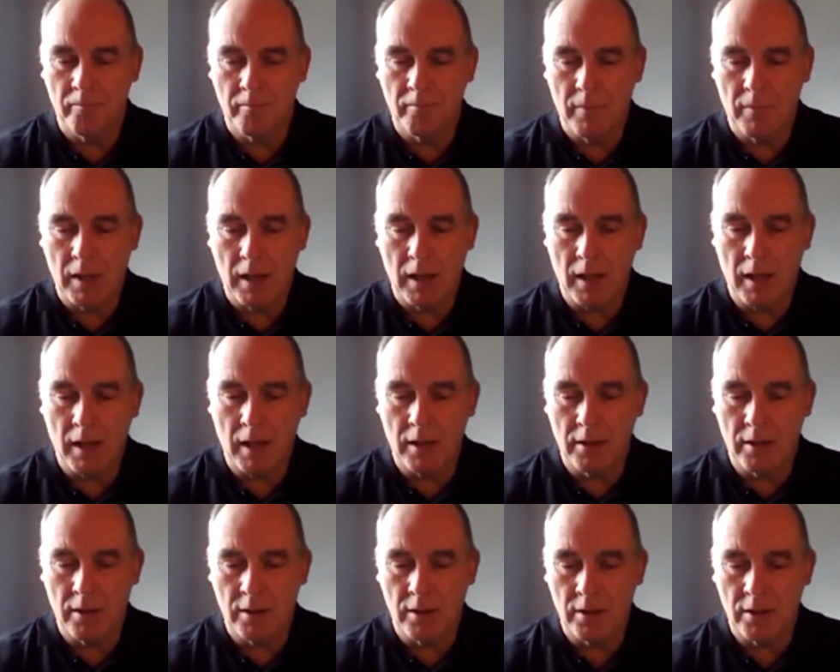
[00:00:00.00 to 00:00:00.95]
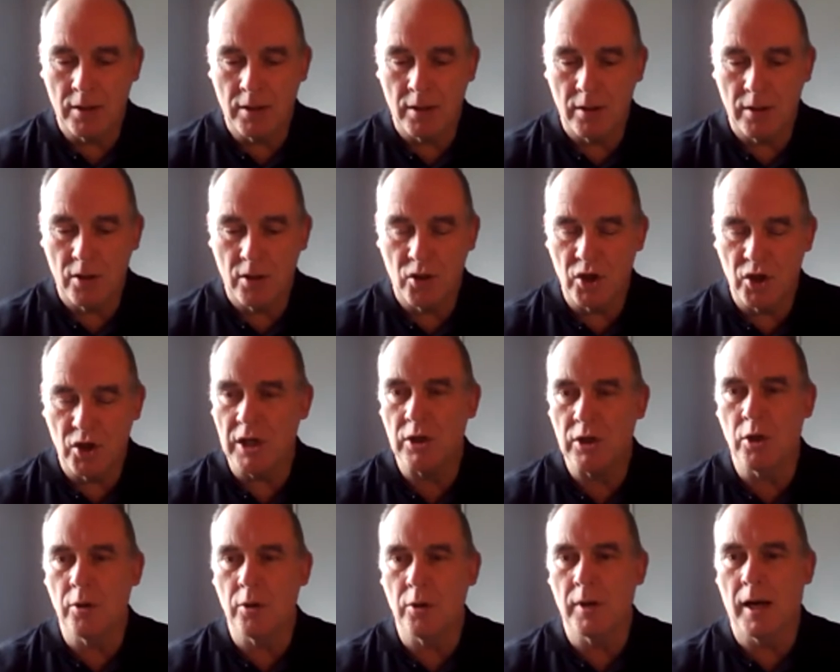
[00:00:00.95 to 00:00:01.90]
And she
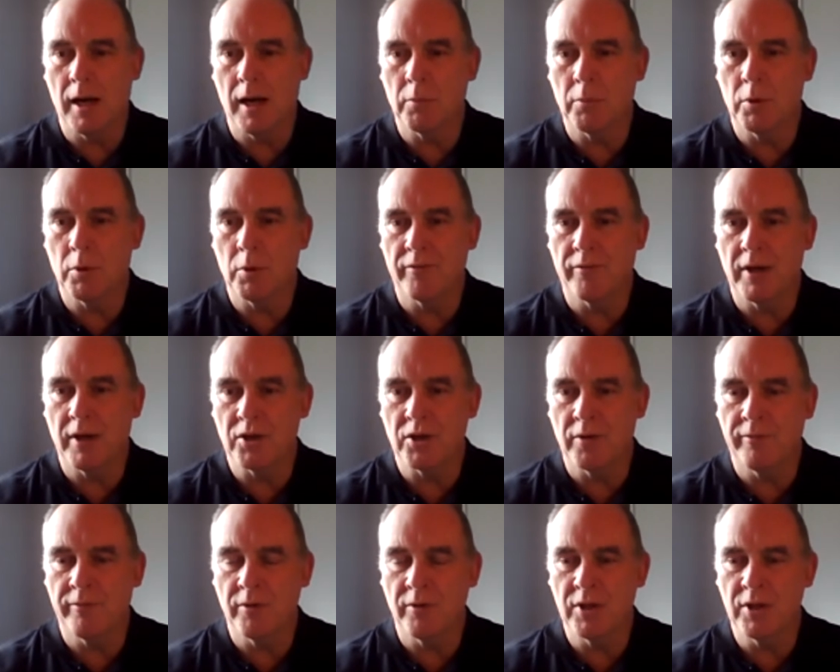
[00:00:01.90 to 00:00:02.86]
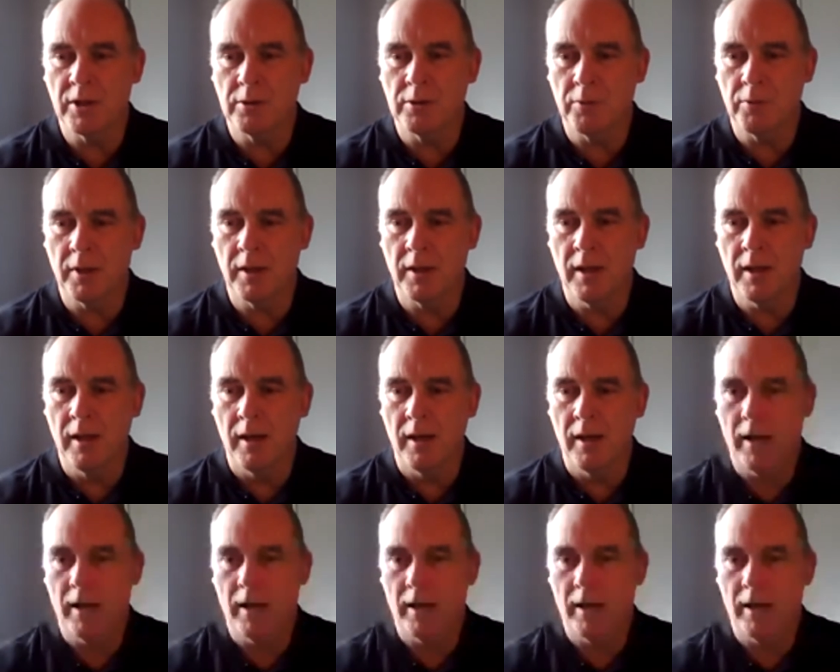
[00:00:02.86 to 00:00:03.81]
knew that I worked for Action for Children,
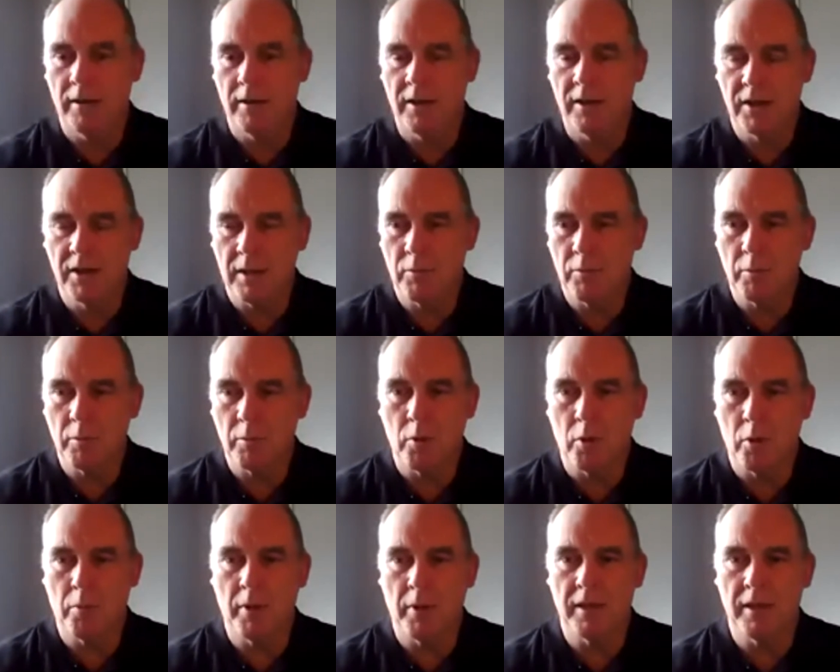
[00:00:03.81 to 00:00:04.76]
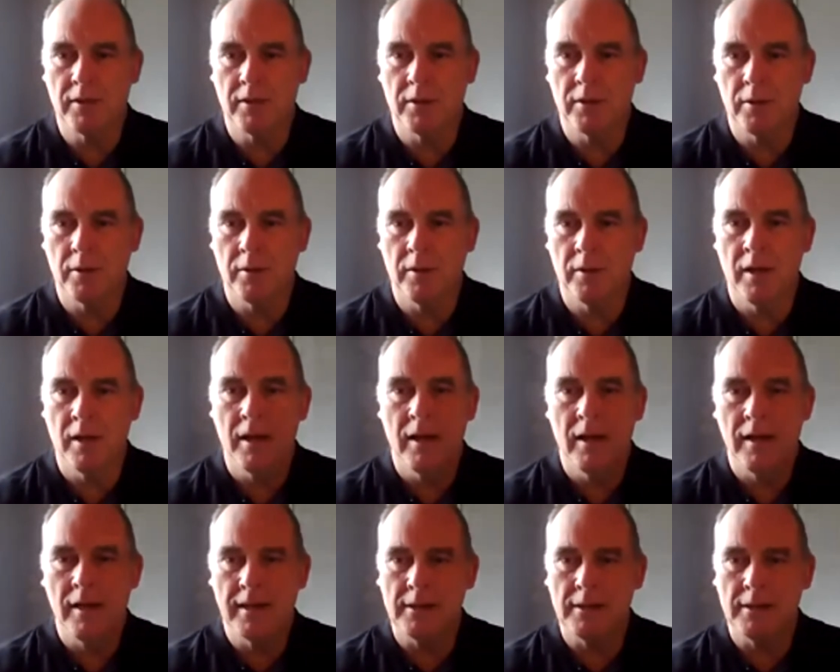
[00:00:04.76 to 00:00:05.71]
and it seemed appropriate to
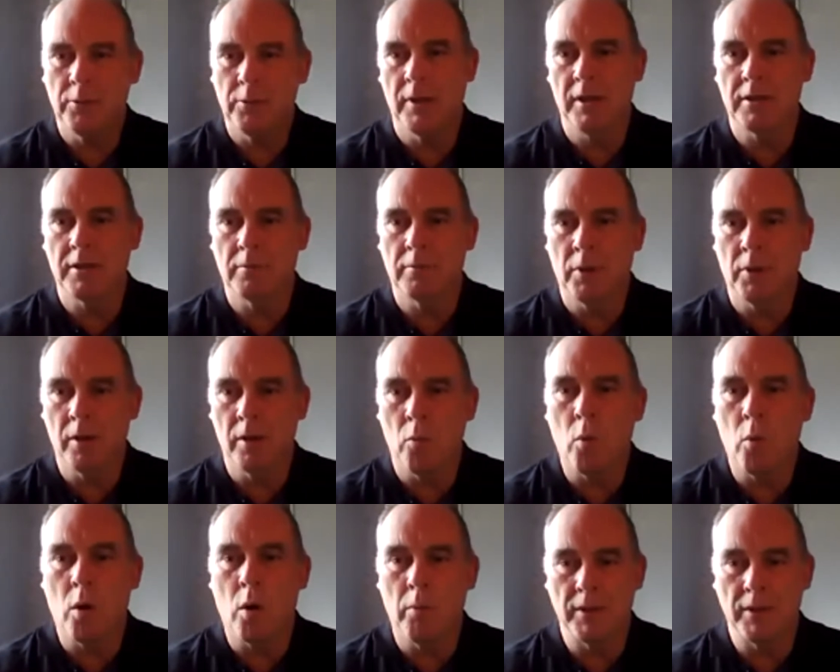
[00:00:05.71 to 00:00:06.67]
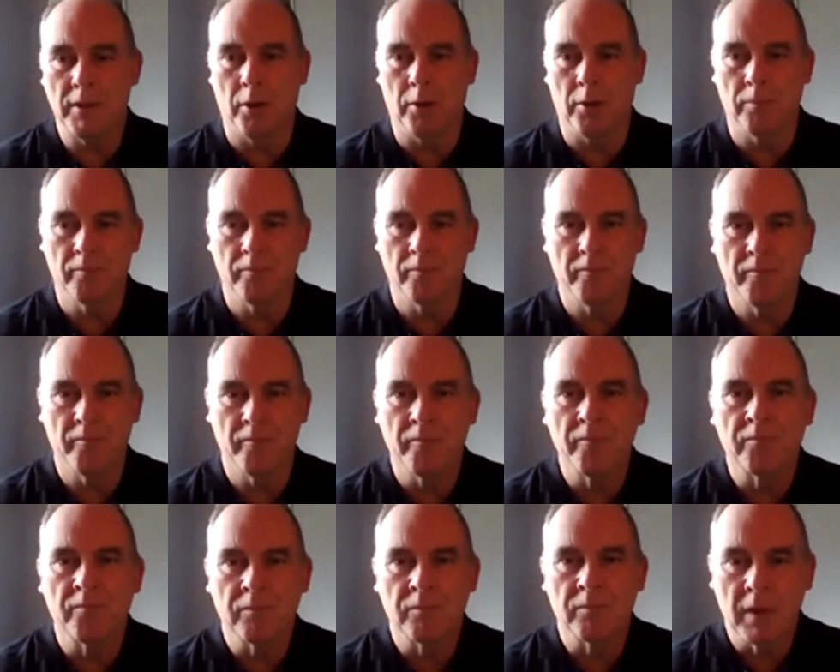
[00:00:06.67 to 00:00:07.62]
tell you a little about what we do.
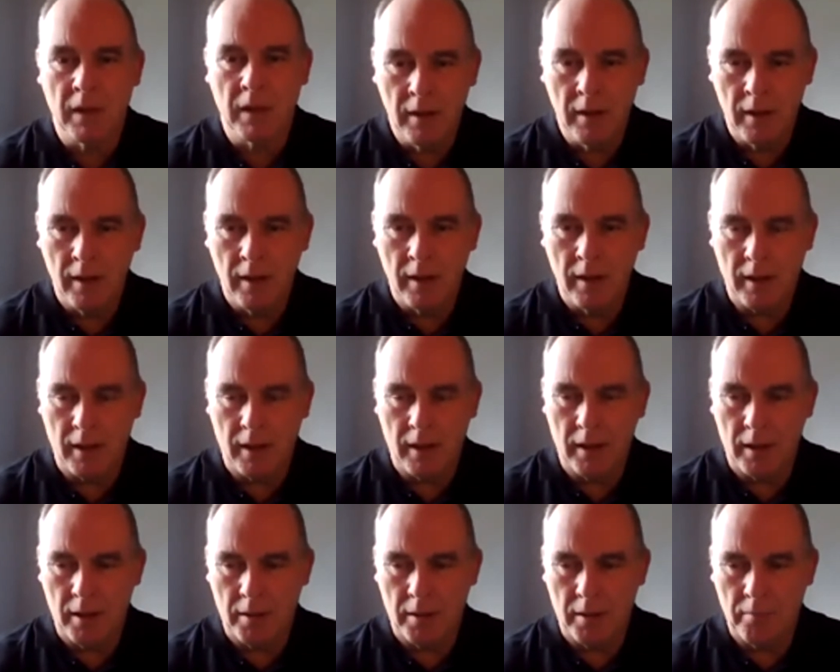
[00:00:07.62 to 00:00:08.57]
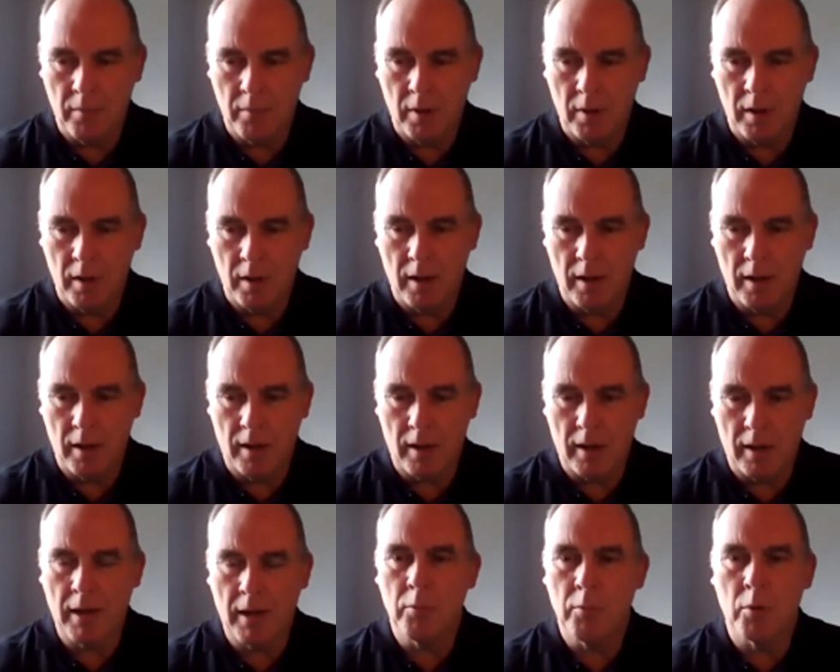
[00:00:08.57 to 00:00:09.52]

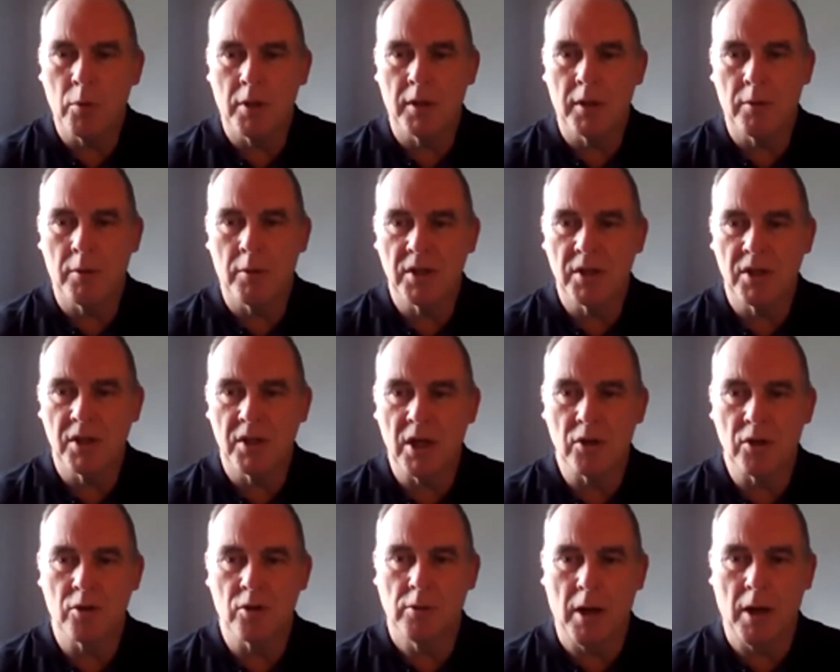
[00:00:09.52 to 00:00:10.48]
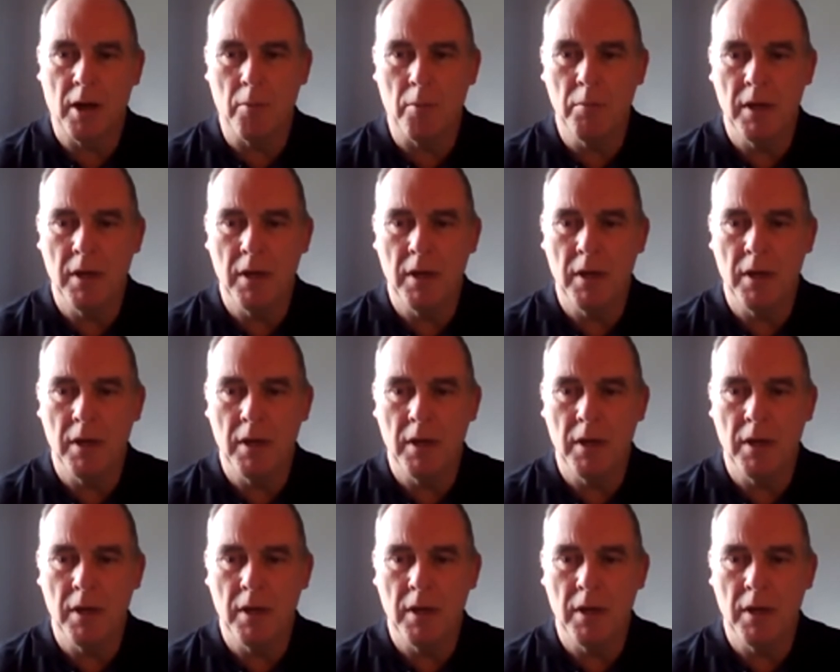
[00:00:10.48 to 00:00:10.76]
I work in a residential home